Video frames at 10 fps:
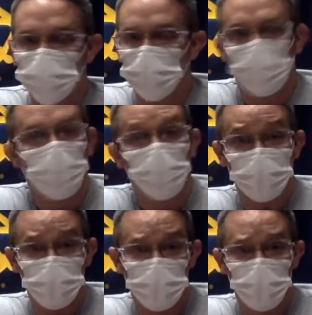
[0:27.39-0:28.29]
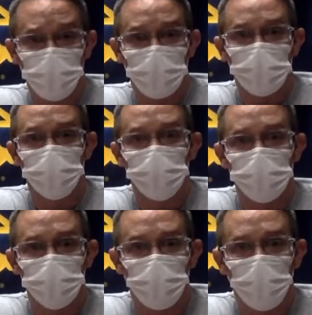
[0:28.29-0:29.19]
We will continue that.
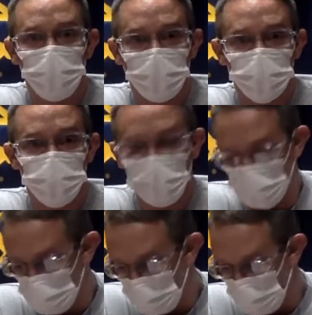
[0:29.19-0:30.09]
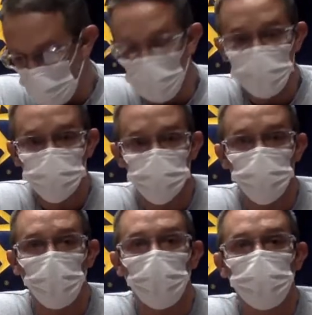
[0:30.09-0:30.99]
Next meeting will be August the
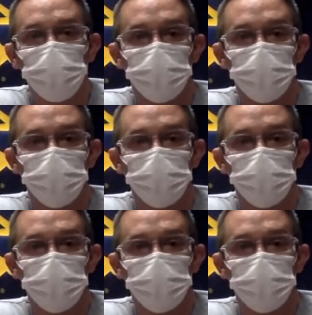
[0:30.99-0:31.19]
12th.